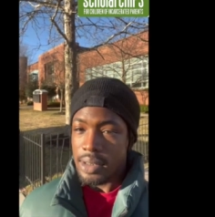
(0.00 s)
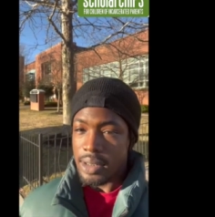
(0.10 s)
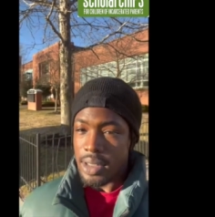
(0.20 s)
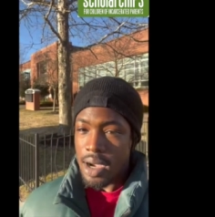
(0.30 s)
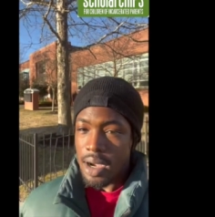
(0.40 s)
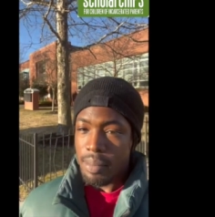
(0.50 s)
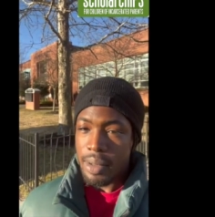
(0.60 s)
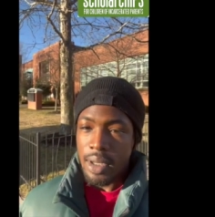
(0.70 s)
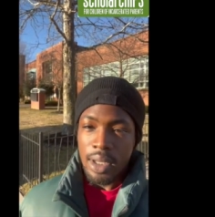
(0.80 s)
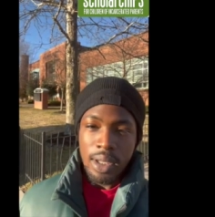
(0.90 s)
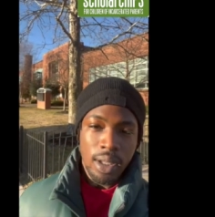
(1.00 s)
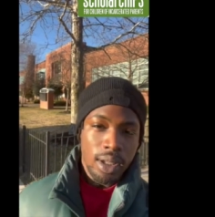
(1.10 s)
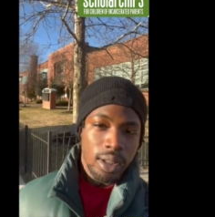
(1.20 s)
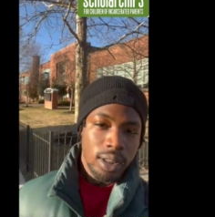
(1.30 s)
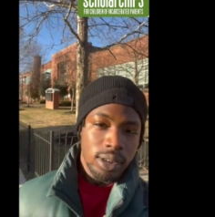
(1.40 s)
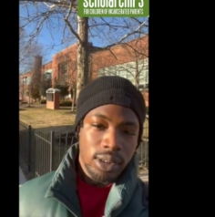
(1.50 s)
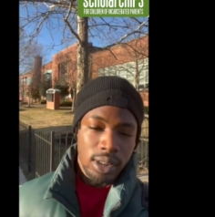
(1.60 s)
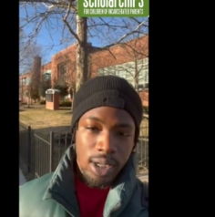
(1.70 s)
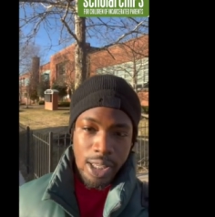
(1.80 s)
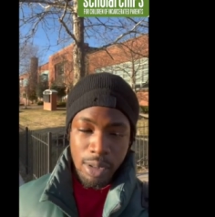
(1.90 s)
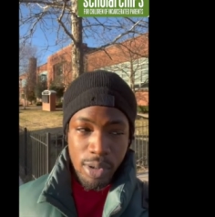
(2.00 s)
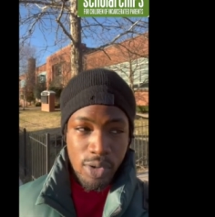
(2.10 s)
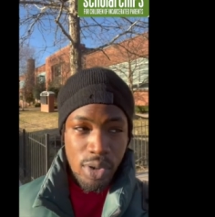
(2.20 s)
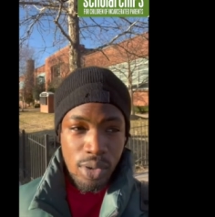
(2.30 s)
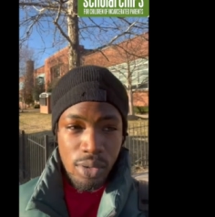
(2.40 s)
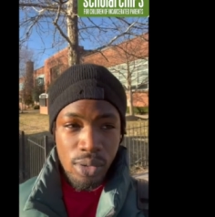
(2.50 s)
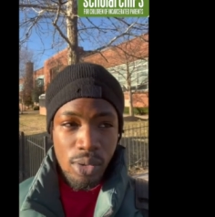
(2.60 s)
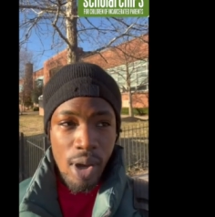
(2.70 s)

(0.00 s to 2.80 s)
job this is an elementary school.